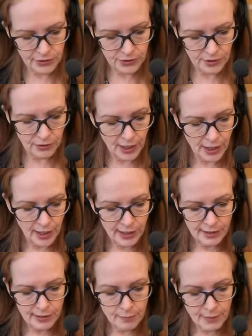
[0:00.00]
So
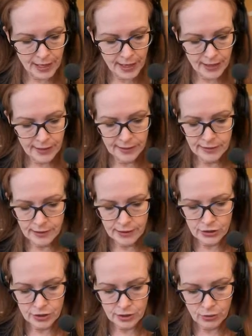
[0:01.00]
command
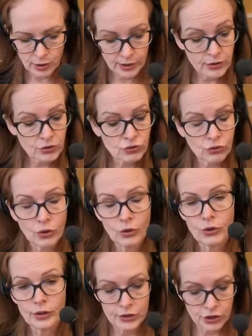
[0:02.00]
or
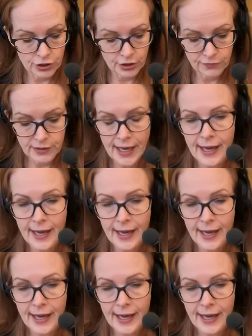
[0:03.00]
control shift